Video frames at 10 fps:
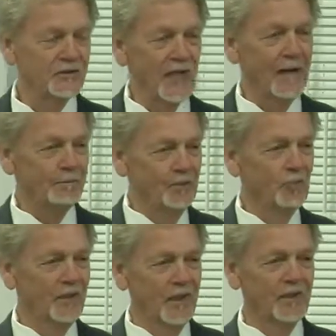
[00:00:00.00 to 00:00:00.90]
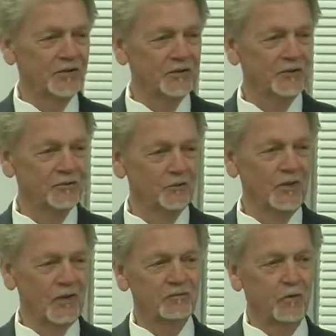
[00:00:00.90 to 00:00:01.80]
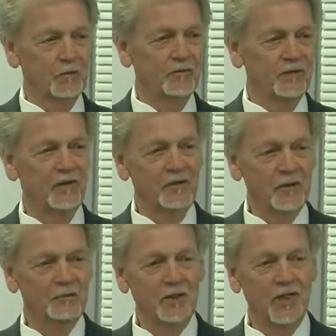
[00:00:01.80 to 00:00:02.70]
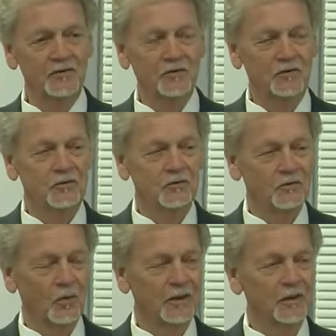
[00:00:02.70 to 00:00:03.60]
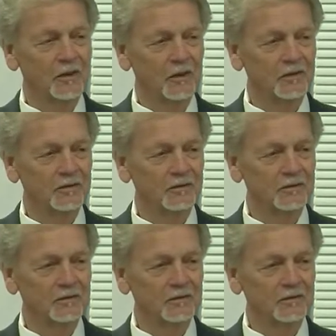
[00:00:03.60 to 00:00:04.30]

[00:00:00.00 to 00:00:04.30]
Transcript: What's happened with us, with our former fellowship in the last 20 years?